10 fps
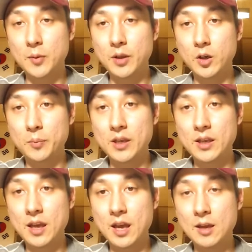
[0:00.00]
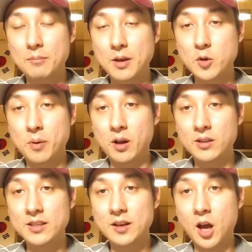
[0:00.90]
it'll be a
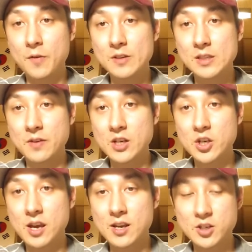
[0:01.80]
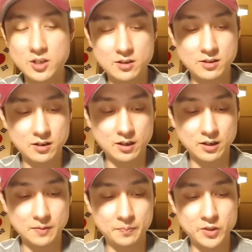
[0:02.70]
Metropolitan Office of Education
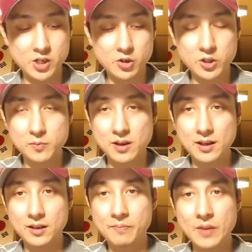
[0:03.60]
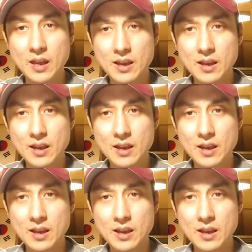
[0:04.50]
teachers meeting.